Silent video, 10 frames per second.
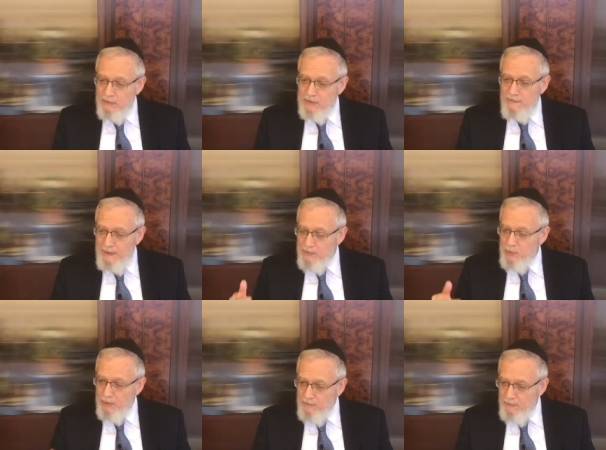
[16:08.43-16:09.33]
There's a famous
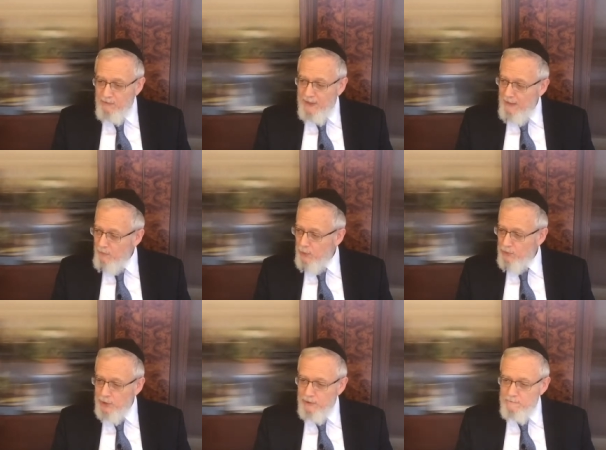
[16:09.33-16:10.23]
word from Chaim
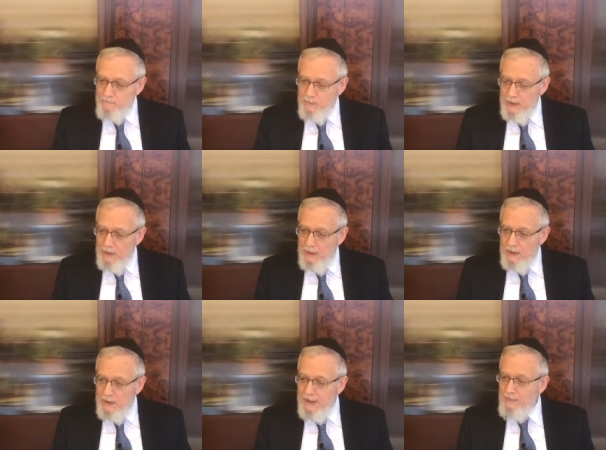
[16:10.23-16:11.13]
Volozhiner,
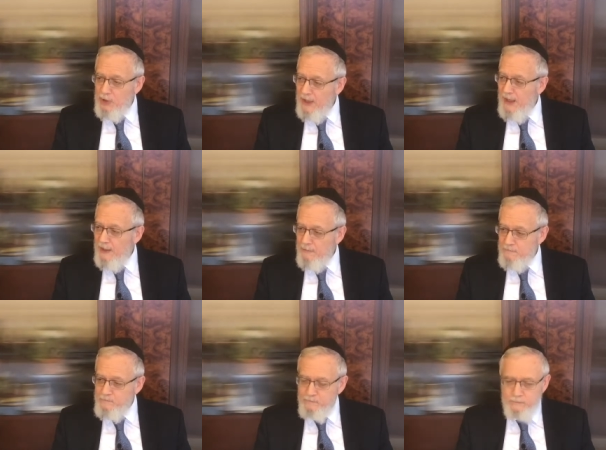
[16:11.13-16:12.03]
Nefesh
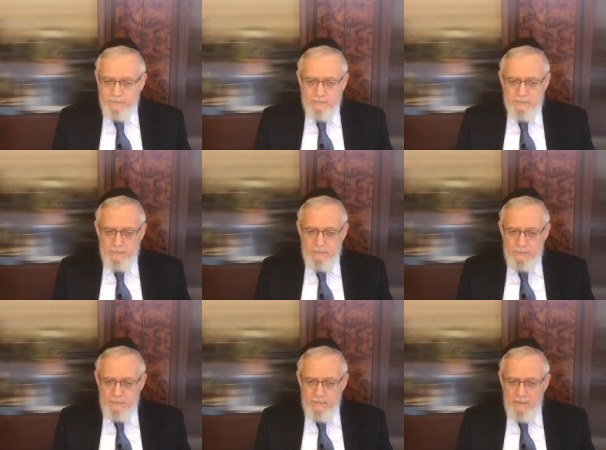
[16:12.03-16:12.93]
Chaim,
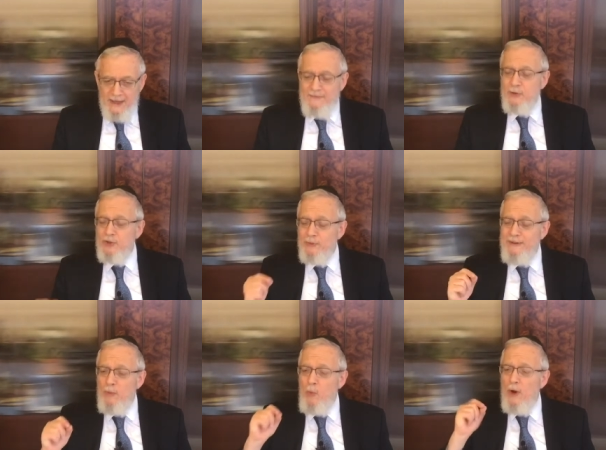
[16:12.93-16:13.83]
if there should
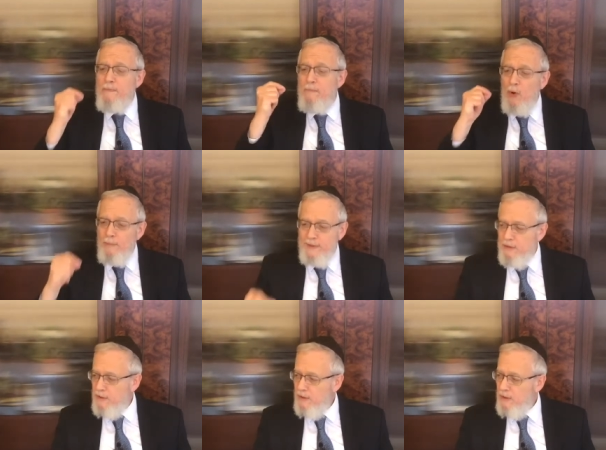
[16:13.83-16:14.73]
be one
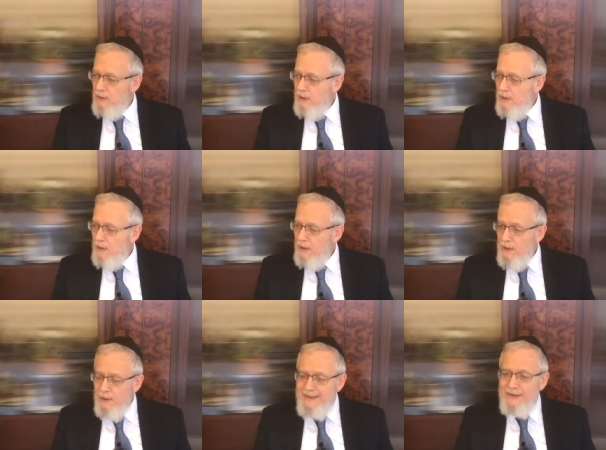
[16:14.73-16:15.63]
moment
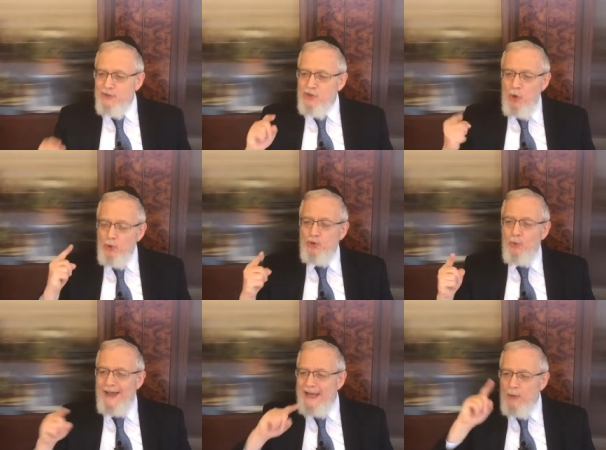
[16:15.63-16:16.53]
that there's no
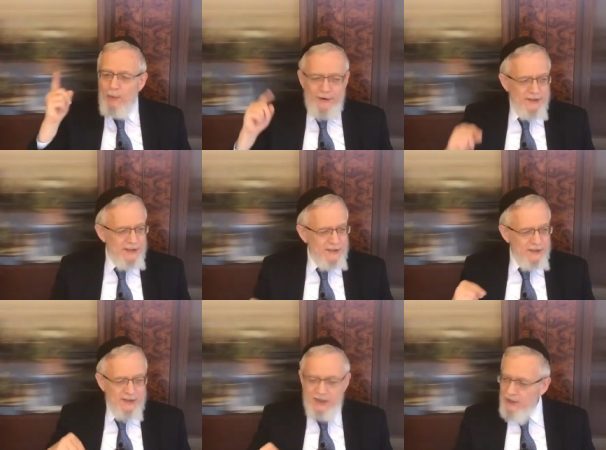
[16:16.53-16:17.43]
Jew anywhere
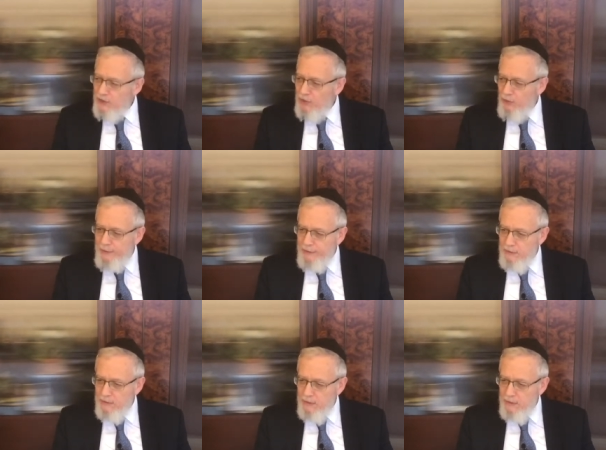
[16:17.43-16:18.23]
existing studying Torah,